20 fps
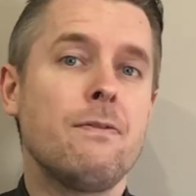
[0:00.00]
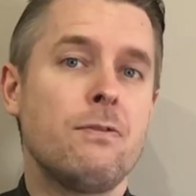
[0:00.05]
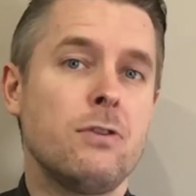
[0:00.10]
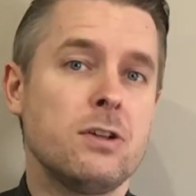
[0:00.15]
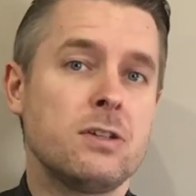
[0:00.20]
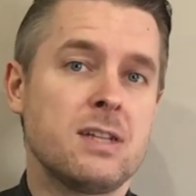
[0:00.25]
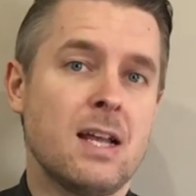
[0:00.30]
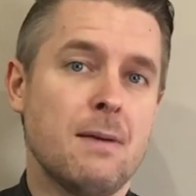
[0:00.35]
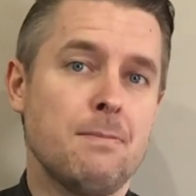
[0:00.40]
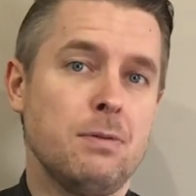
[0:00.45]
for
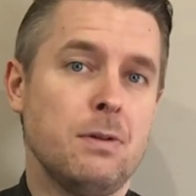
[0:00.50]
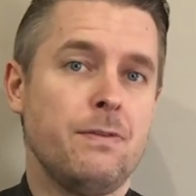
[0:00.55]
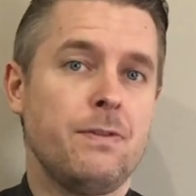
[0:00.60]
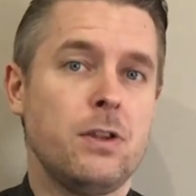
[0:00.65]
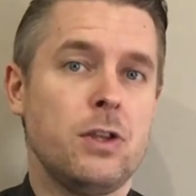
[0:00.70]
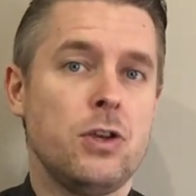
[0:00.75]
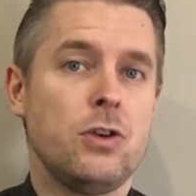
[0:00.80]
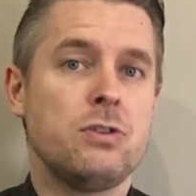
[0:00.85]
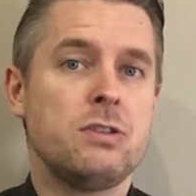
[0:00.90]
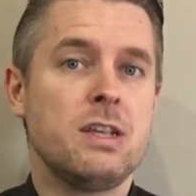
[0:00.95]
example, if
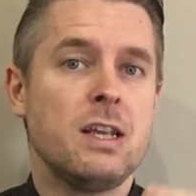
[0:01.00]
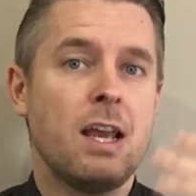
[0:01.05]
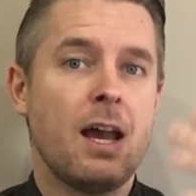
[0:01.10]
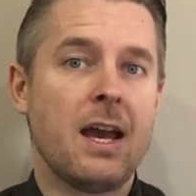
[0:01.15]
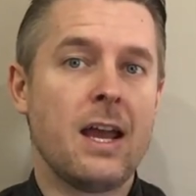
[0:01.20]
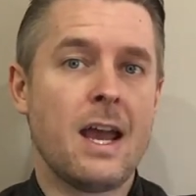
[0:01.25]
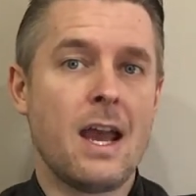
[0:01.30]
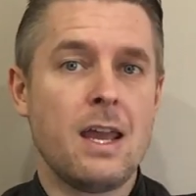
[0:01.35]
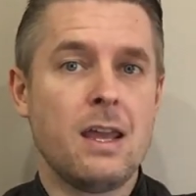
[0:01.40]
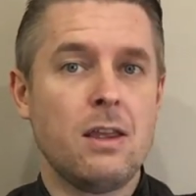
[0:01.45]
they're using
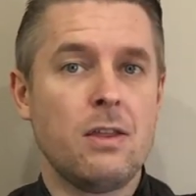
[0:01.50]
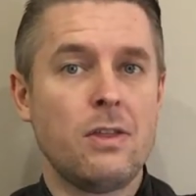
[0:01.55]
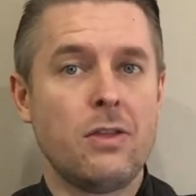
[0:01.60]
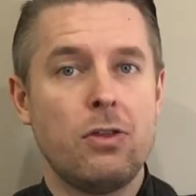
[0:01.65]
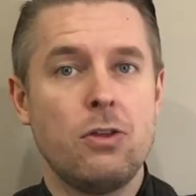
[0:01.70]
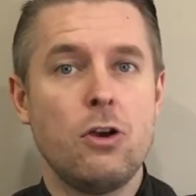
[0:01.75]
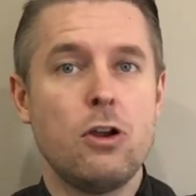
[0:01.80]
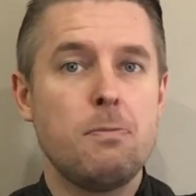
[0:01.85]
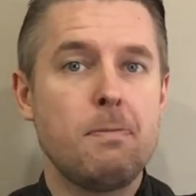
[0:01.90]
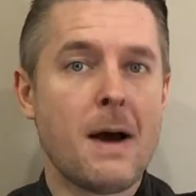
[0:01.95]
a
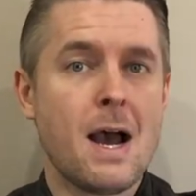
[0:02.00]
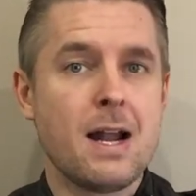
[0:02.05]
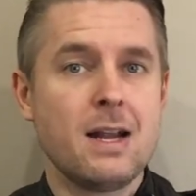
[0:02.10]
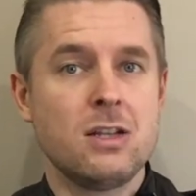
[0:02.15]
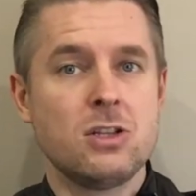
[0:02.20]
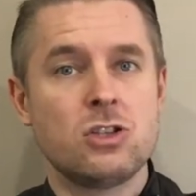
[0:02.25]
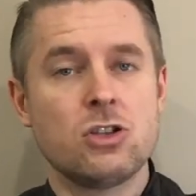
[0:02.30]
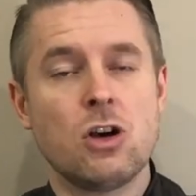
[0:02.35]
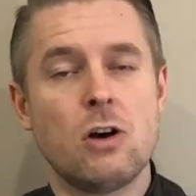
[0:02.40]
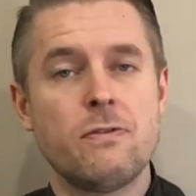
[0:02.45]
third-party
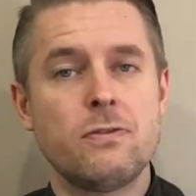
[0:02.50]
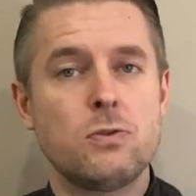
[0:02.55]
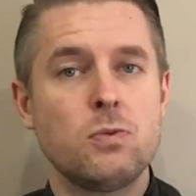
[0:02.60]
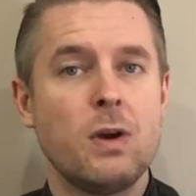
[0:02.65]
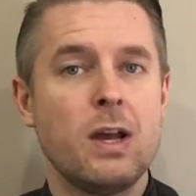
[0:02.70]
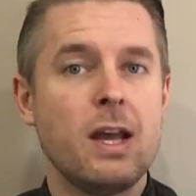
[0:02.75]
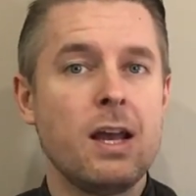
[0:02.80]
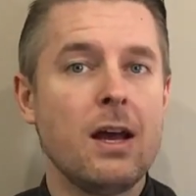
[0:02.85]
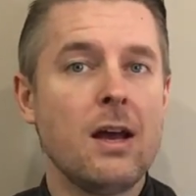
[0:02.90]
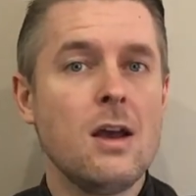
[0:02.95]

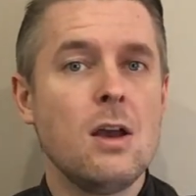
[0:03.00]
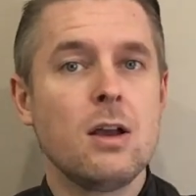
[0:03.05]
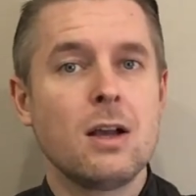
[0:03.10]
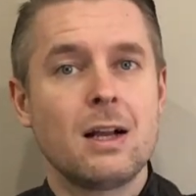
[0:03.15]
software